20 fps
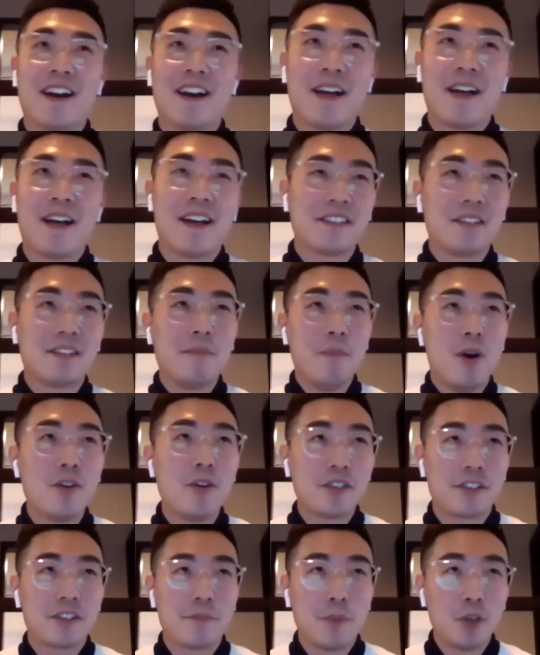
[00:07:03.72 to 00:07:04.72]
I think the
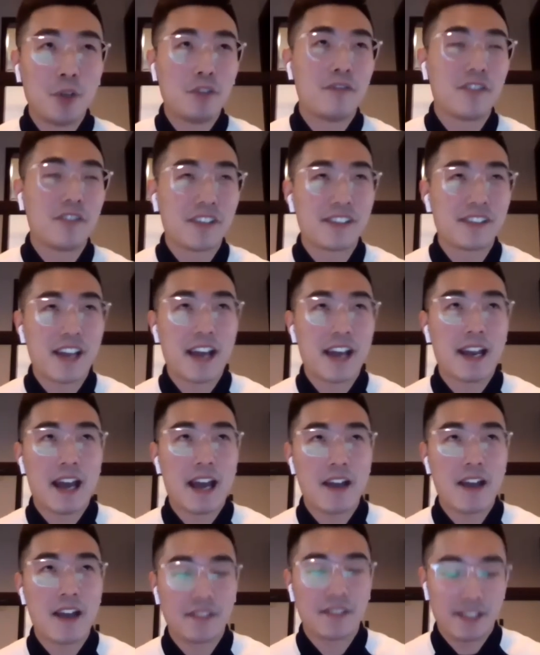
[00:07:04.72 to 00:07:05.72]
most beautiful sight
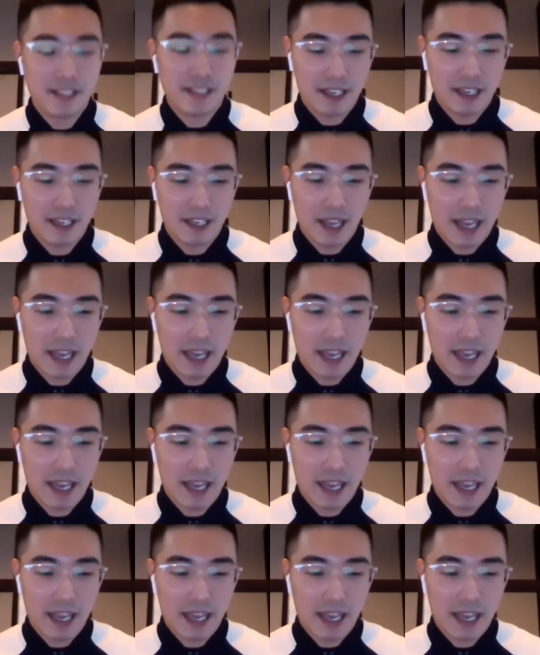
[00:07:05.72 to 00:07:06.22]
I've seen